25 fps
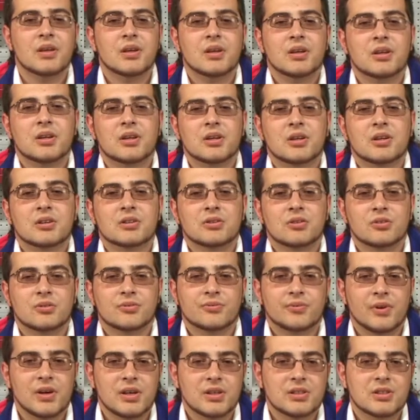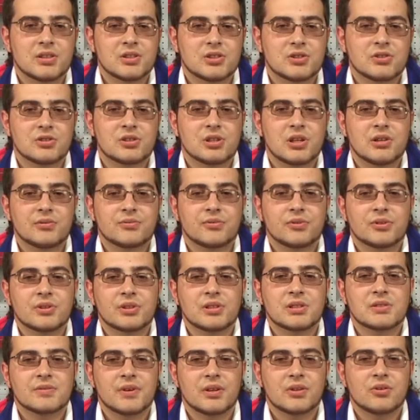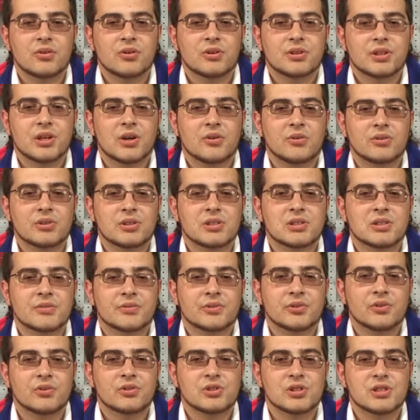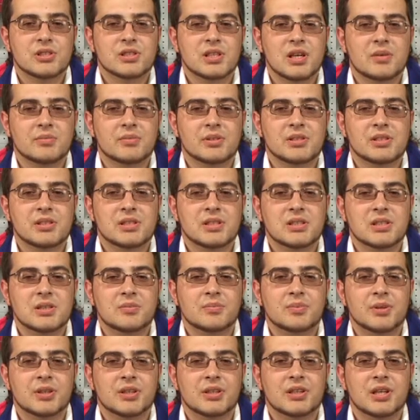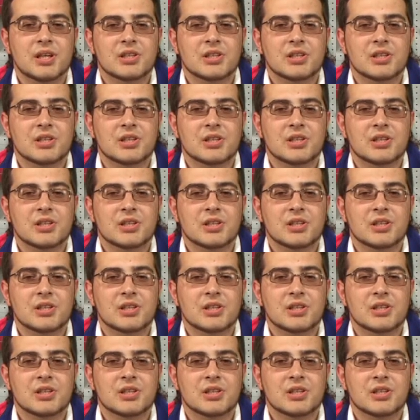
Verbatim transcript: PC opens the door to many new opportunities.